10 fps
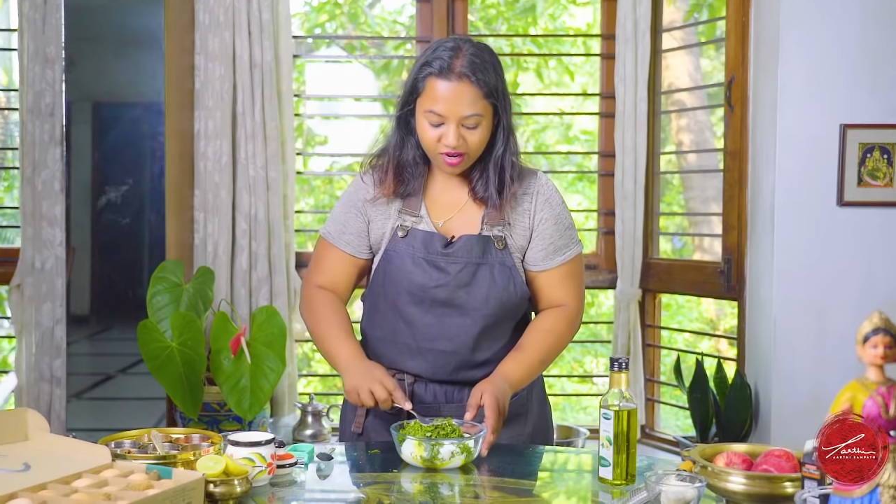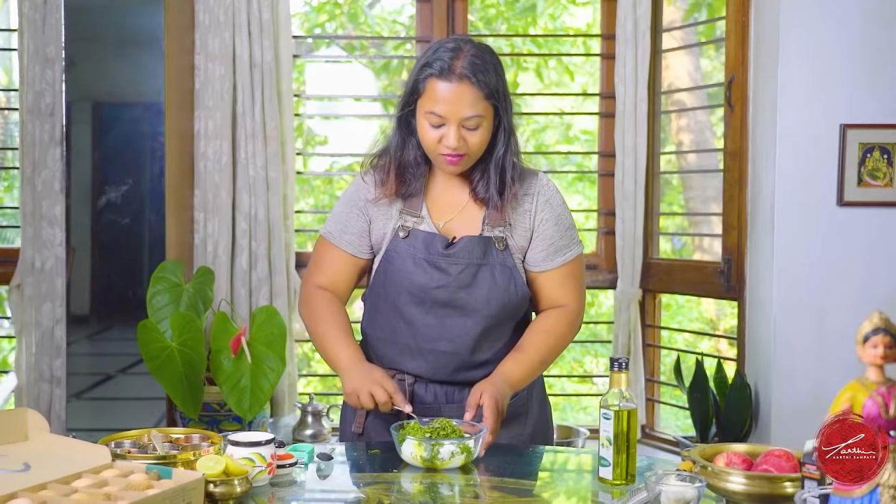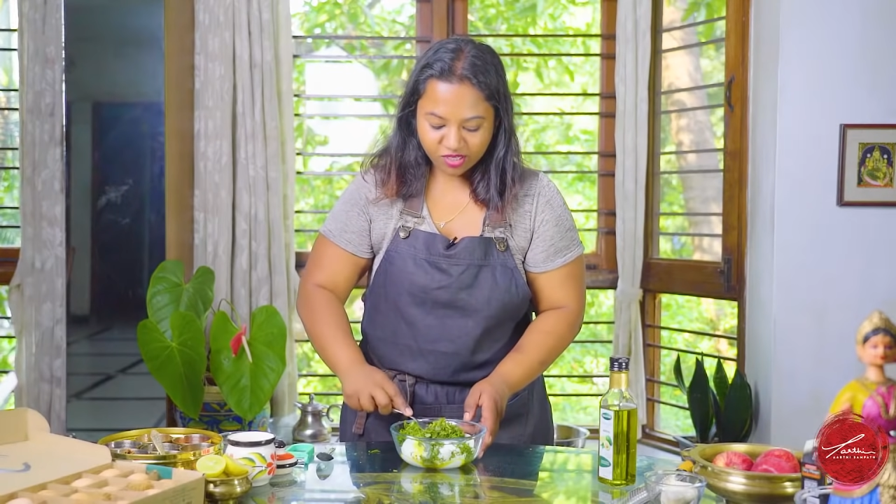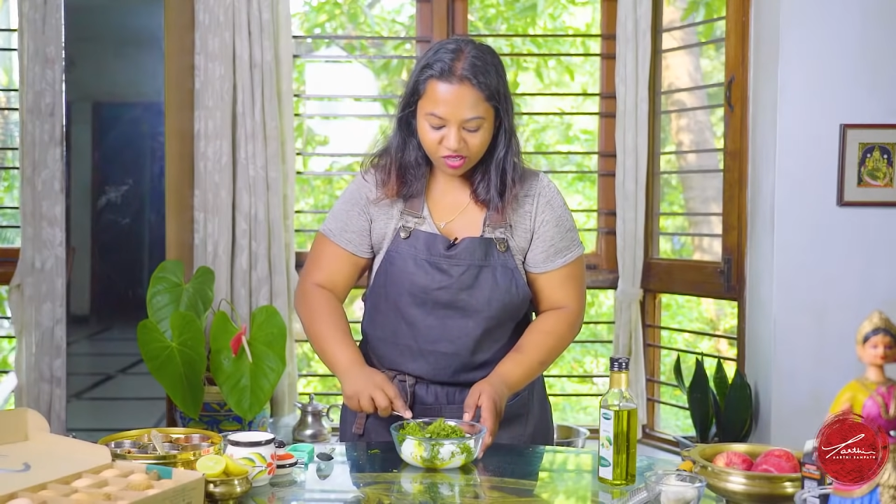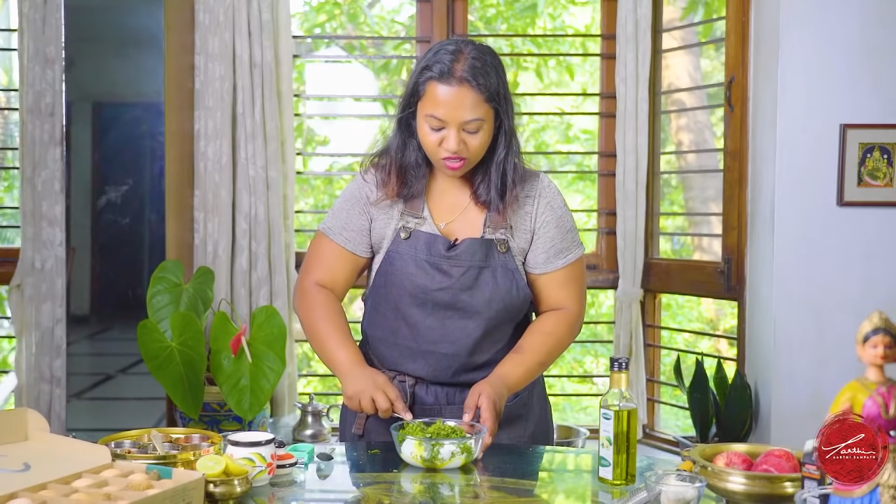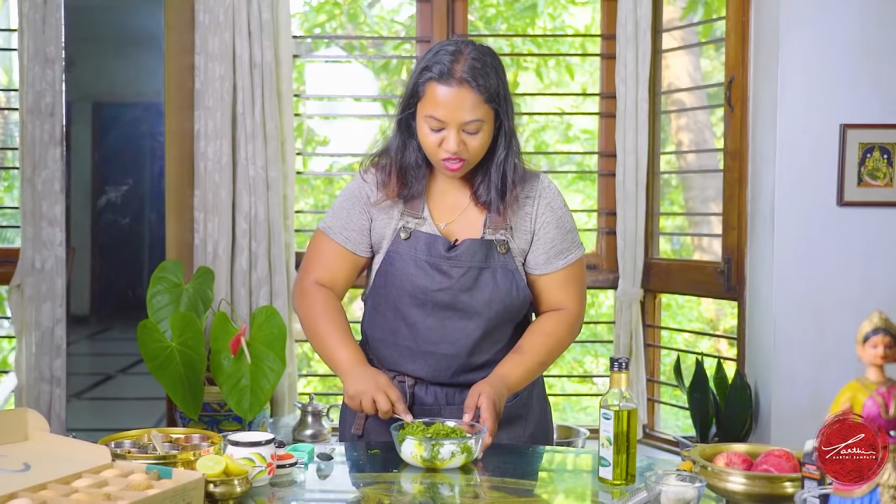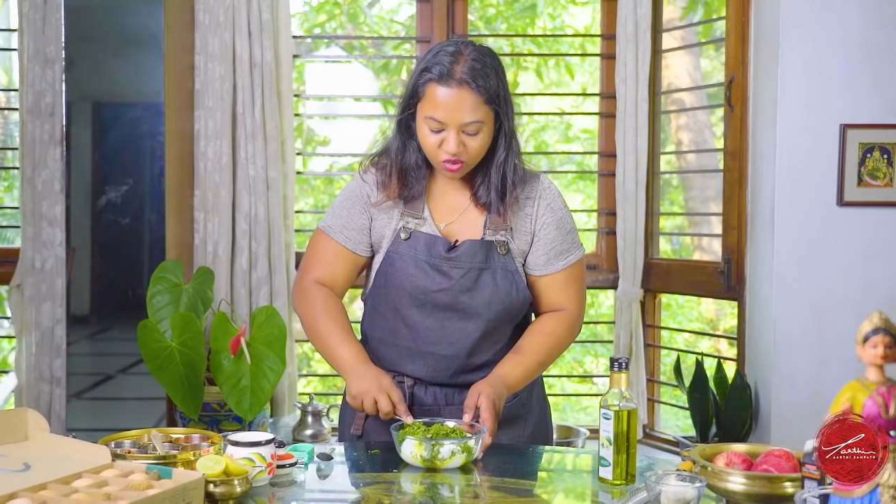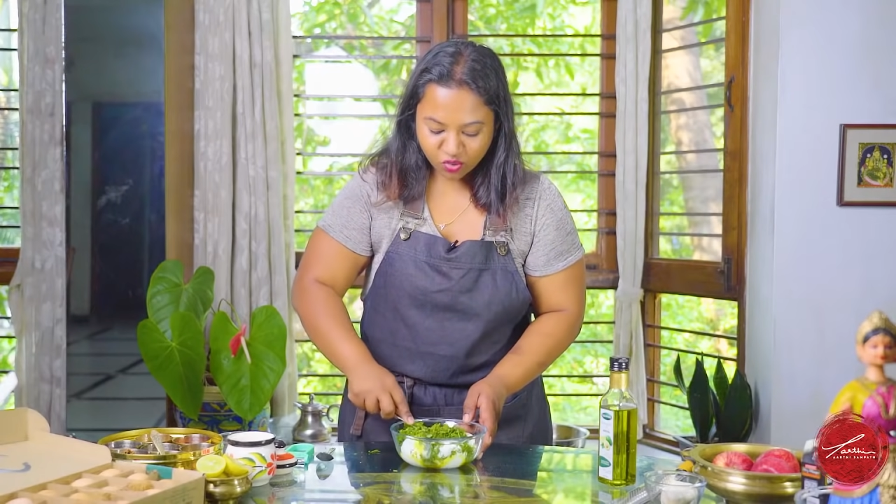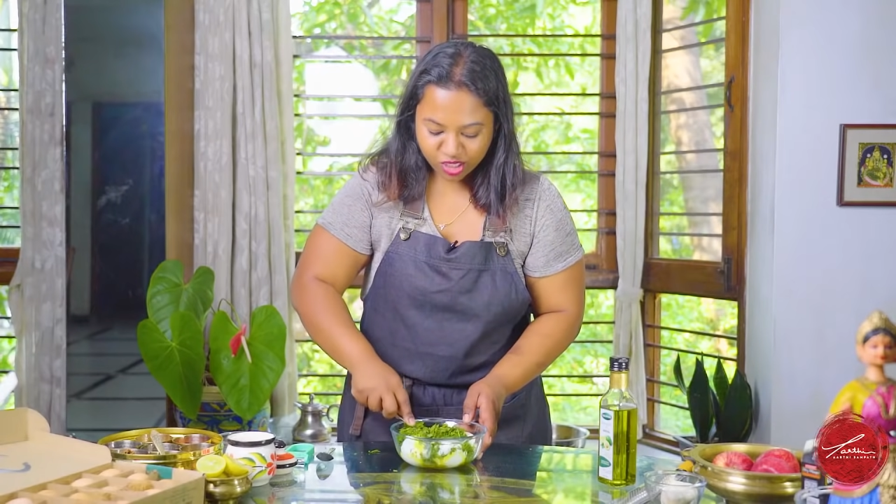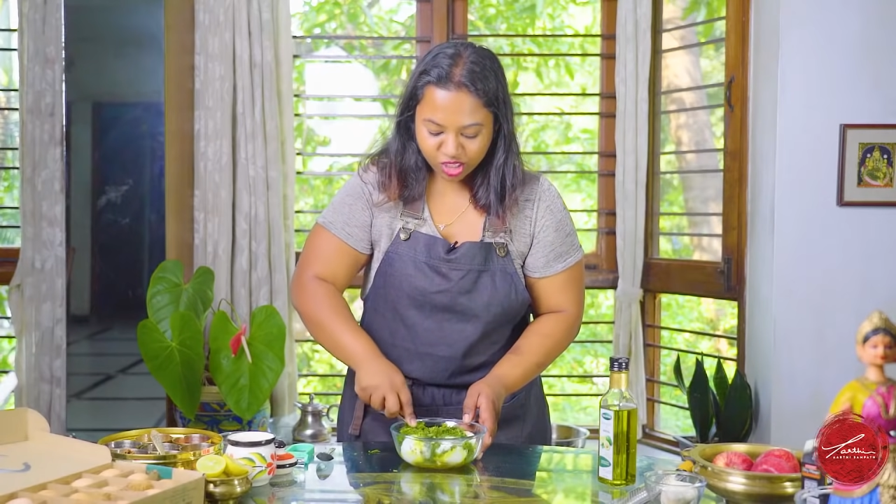I'm just gonna
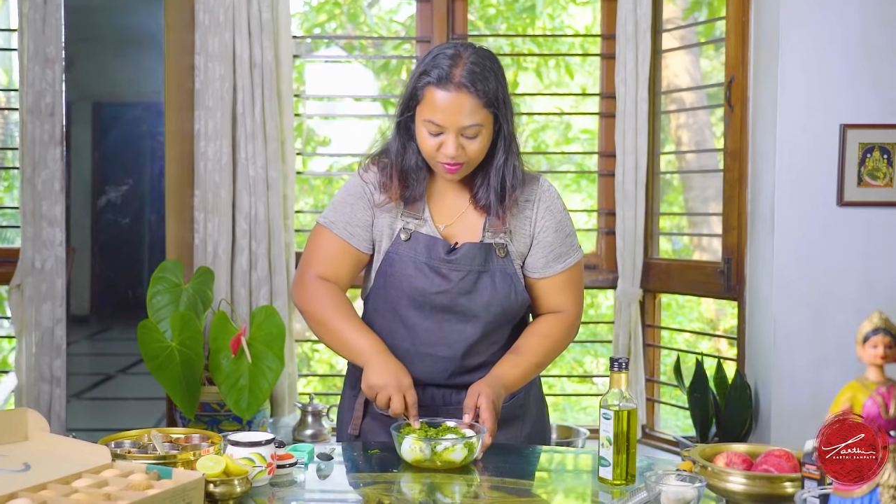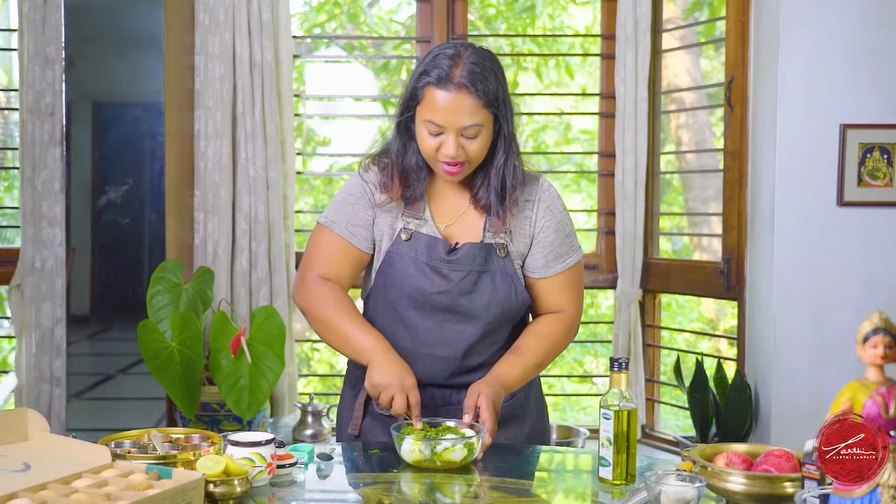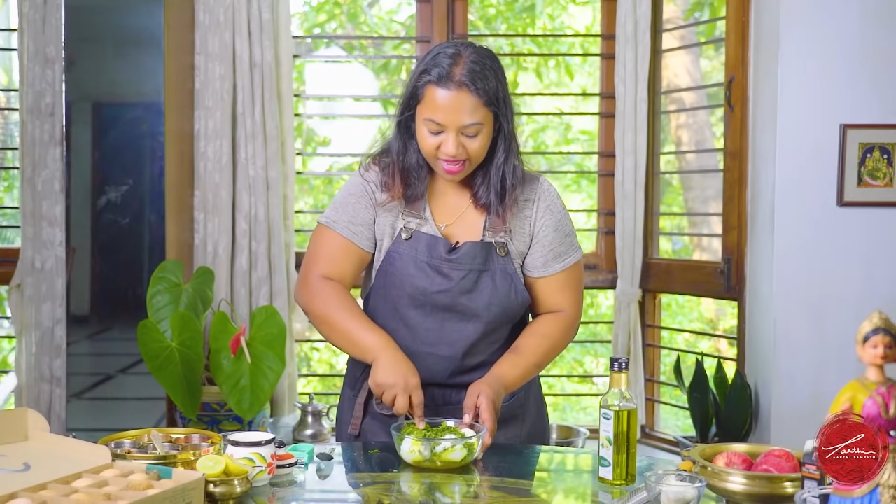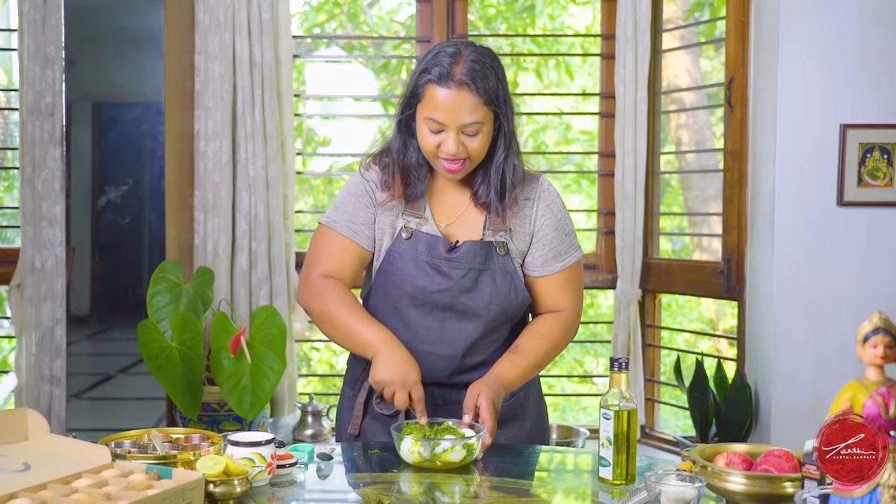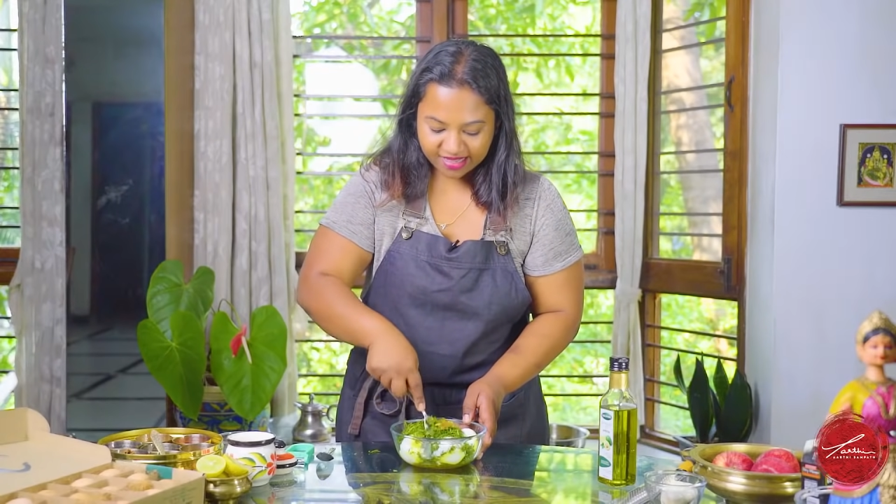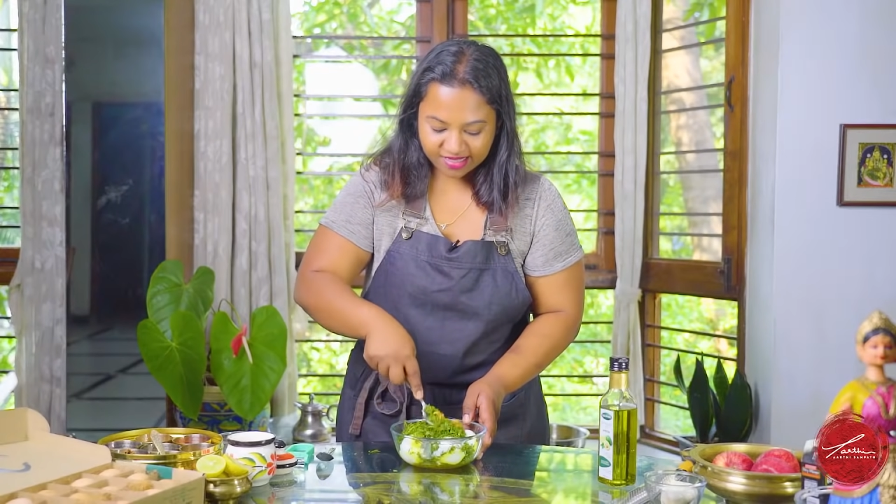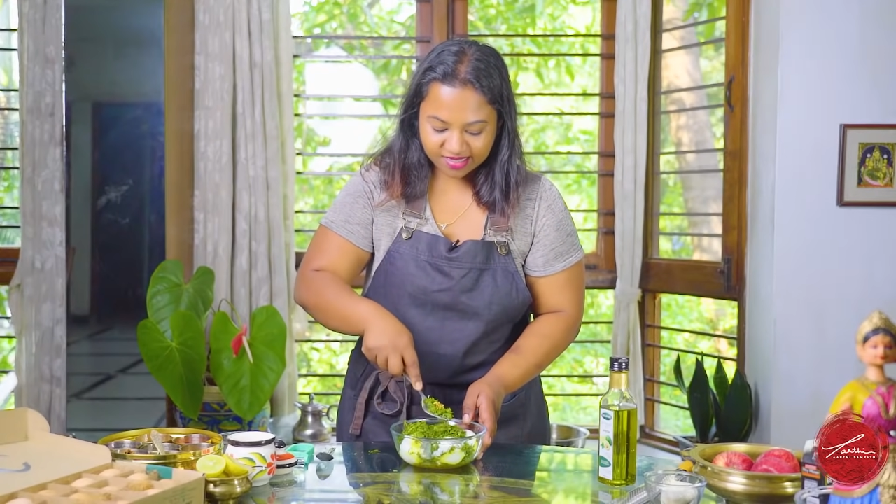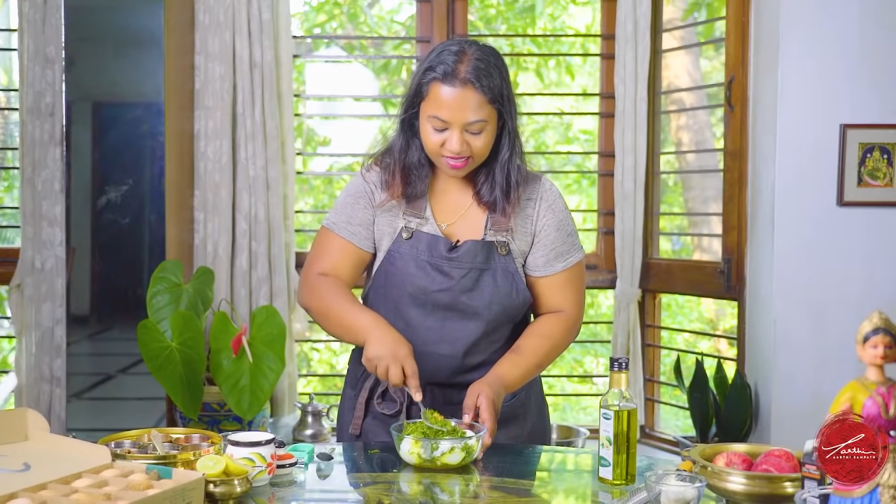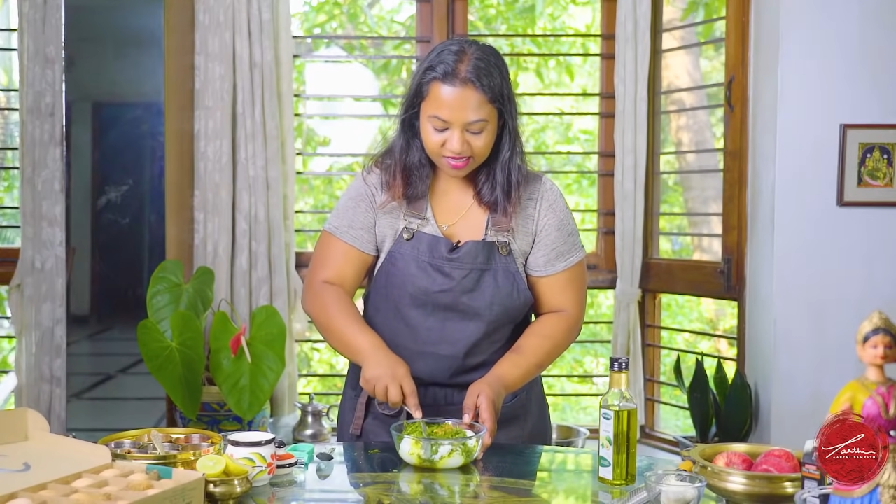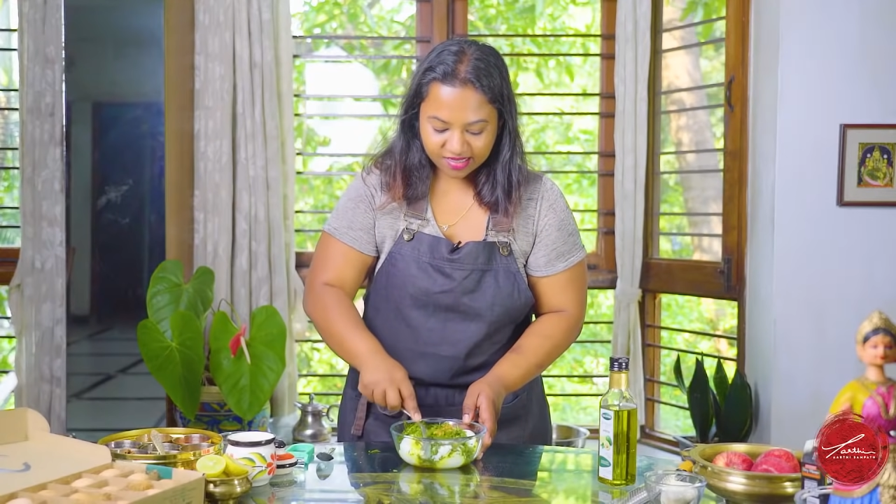squish my
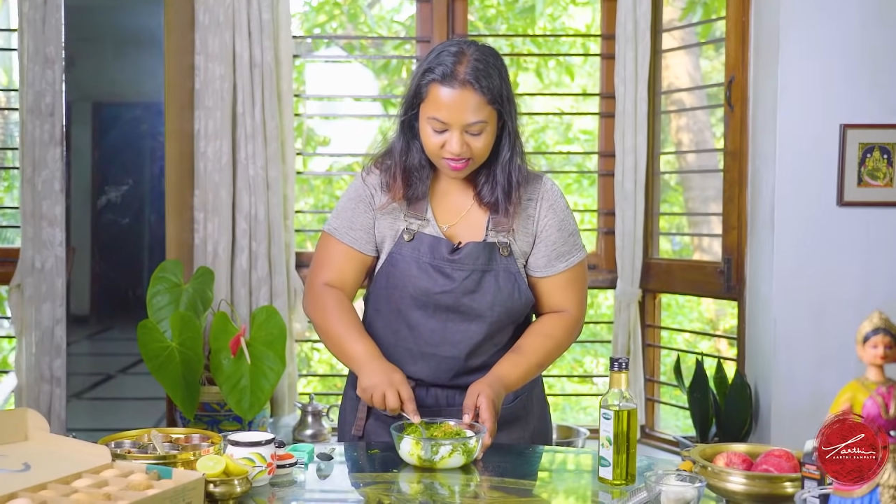eggs.